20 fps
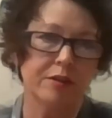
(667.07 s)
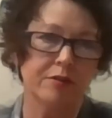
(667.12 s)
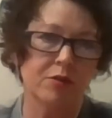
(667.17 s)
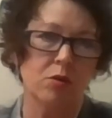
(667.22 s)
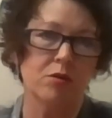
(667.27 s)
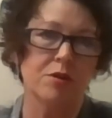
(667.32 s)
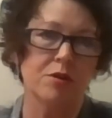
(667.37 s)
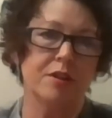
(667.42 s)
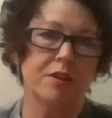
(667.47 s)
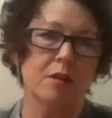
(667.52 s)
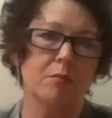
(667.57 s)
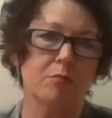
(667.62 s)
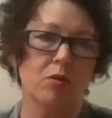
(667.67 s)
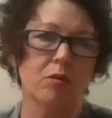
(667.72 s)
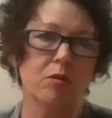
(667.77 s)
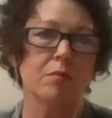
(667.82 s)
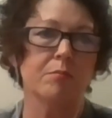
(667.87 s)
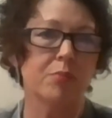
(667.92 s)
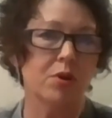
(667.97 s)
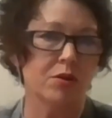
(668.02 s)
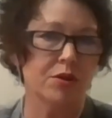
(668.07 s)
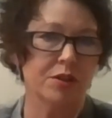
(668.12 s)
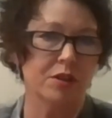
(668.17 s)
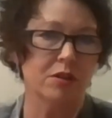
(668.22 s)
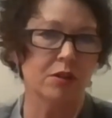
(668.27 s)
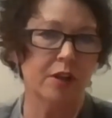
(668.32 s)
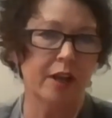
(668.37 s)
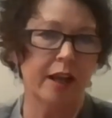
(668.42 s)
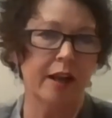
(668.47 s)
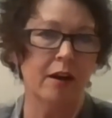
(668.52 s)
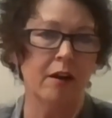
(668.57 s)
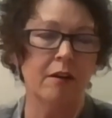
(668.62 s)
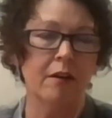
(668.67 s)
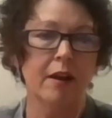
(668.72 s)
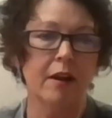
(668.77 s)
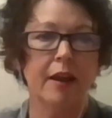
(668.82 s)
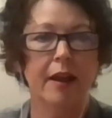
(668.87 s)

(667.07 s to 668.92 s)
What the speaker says: of course, the important personal care